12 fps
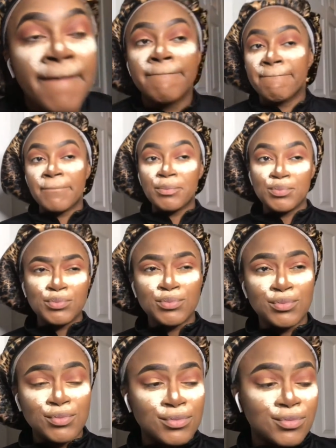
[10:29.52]
um,
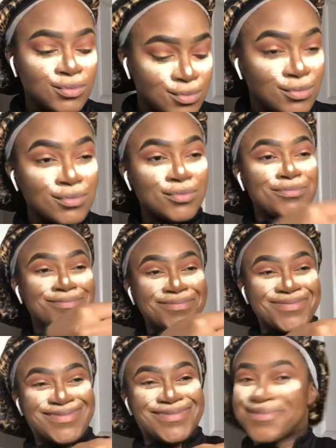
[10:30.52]
but yes,
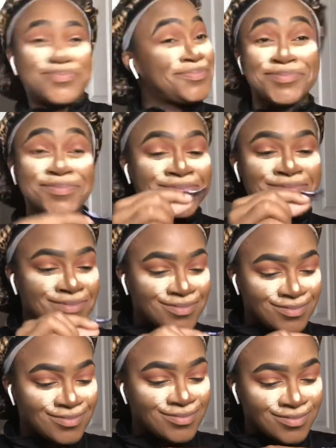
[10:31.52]
and I'm over here trying to make
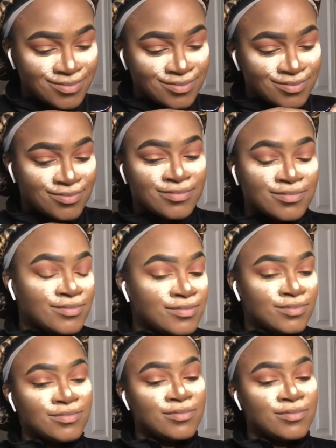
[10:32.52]
sure my glue is dry